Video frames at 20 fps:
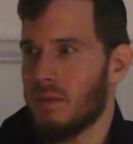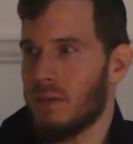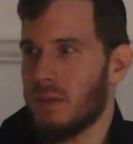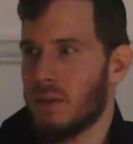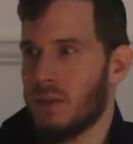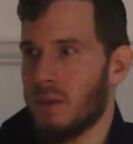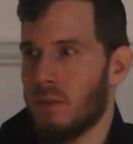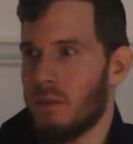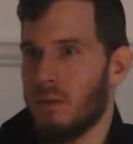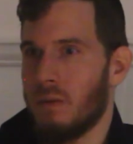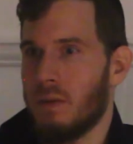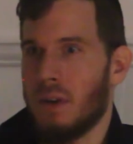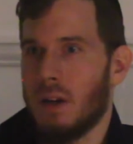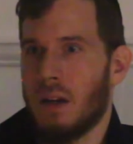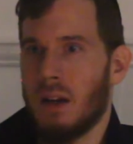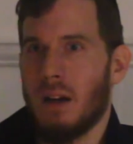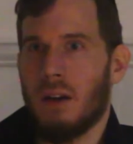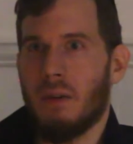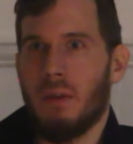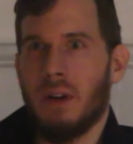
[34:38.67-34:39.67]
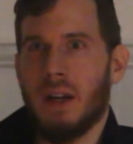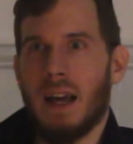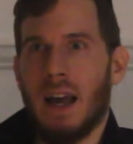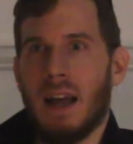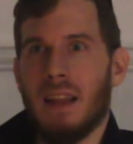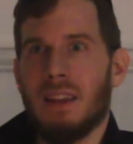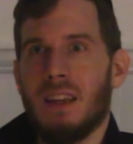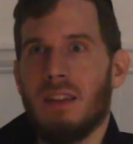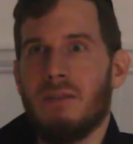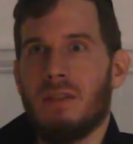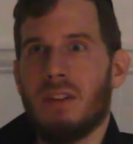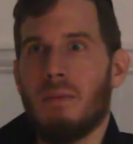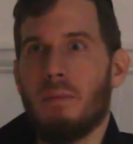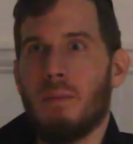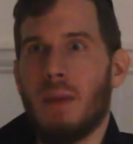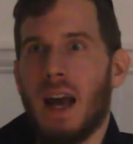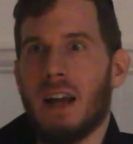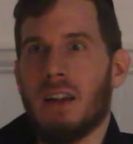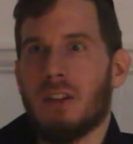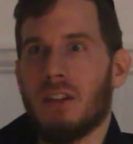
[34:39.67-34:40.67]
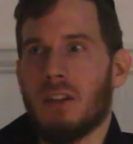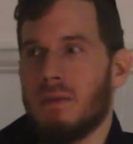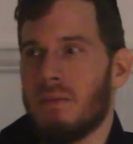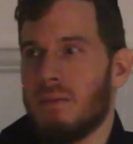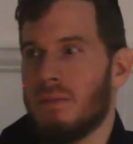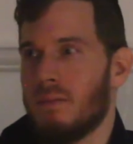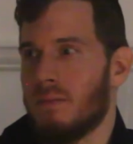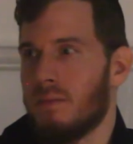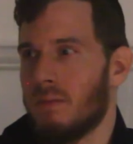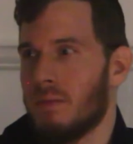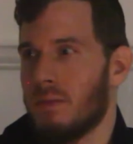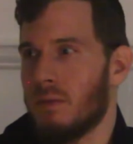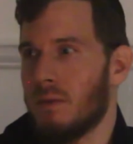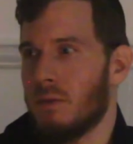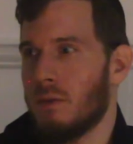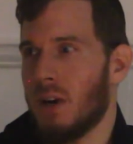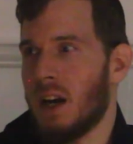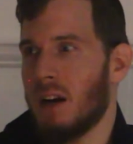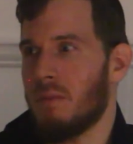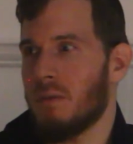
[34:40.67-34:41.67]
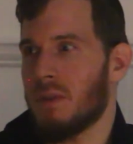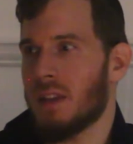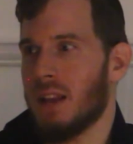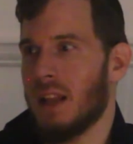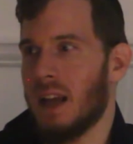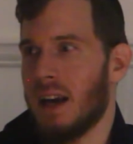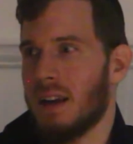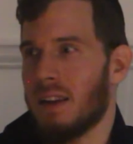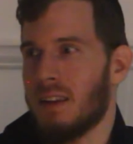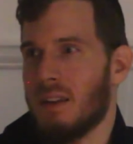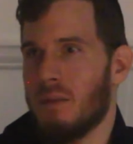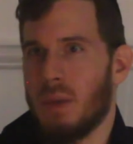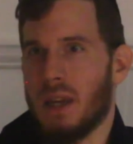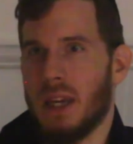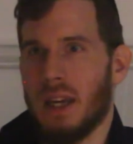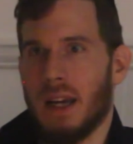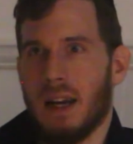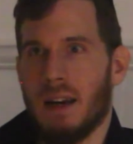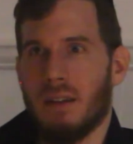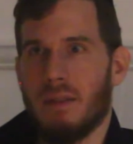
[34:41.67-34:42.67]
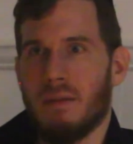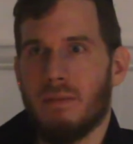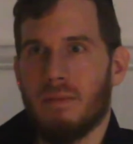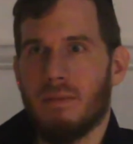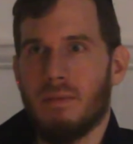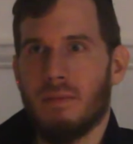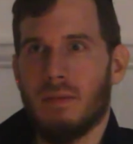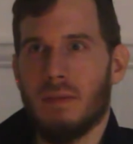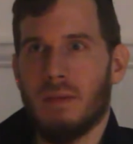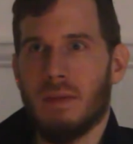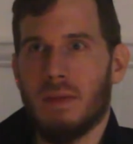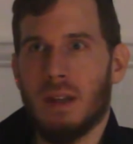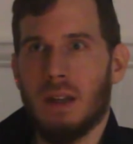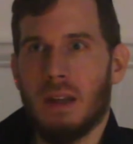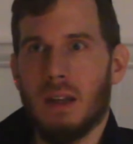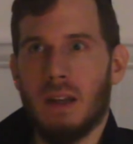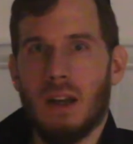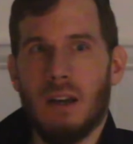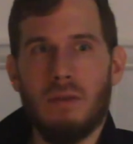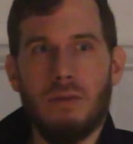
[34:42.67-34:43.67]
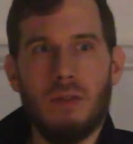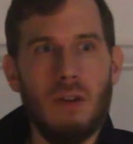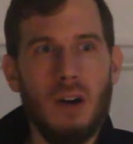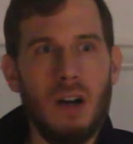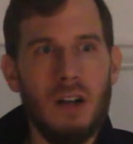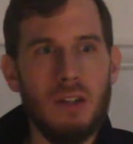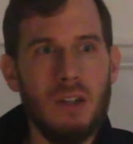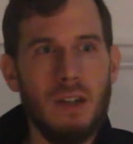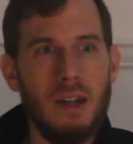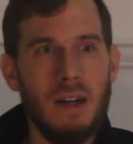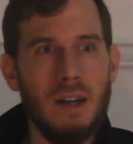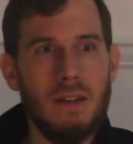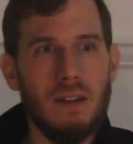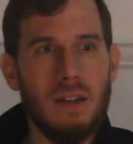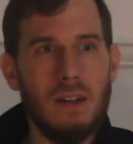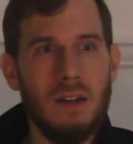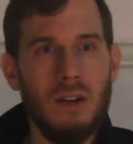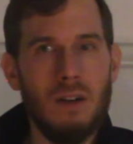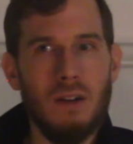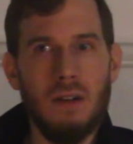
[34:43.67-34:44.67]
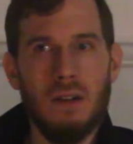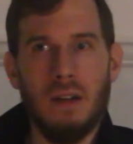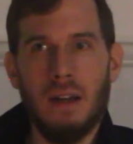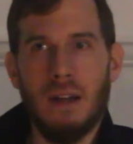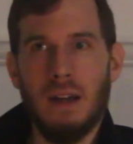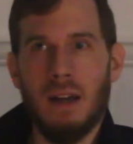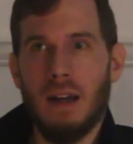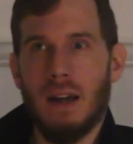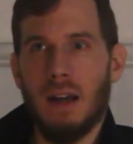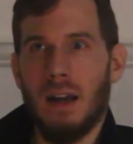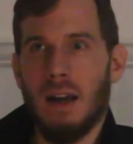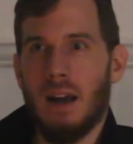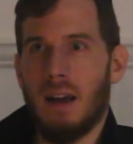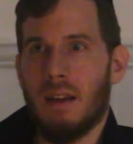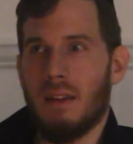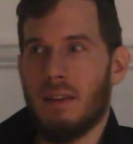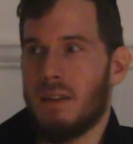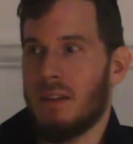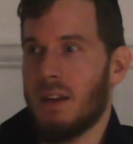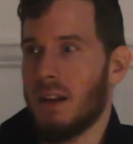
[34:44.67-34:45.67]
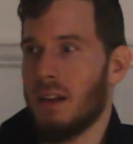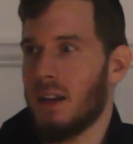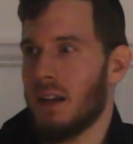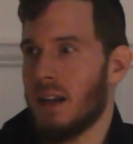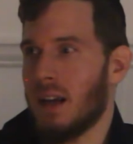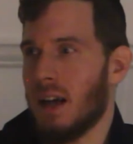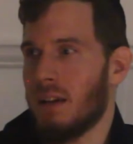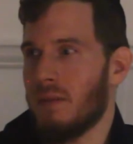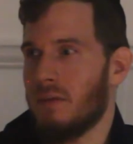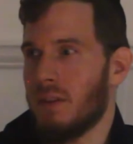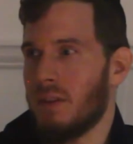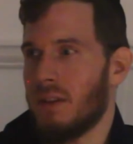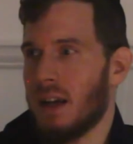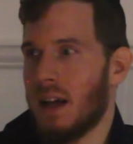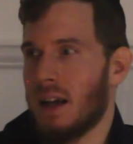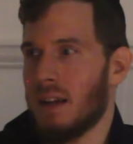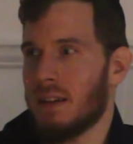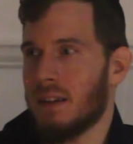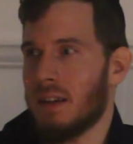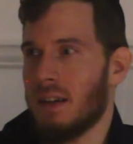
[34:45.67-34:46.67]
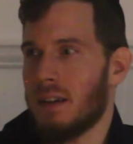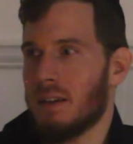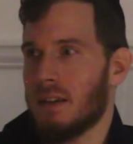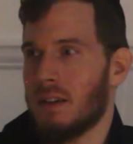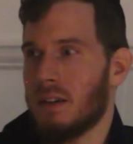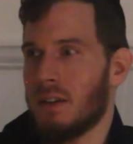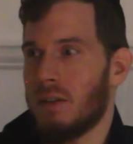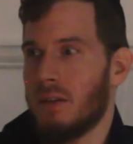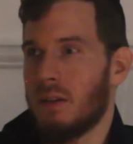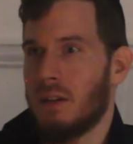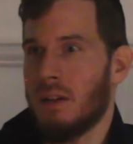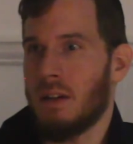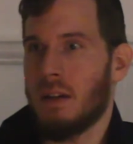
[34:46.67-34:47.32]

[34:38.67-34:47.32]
So we can't even imagine what it was like to be here a few hundred years ago, and certainly not a few thousand years ago.